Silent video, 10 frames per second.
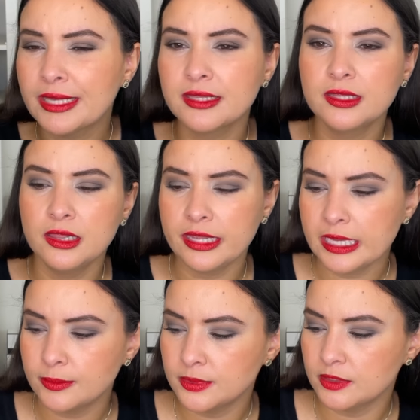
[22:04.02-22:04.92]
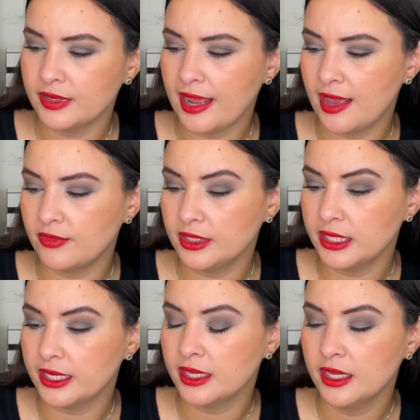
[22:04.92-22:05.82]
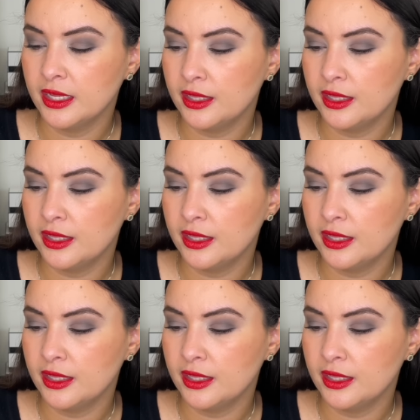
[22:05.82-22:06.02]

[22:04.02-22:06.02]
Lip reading: Like the claims of it having like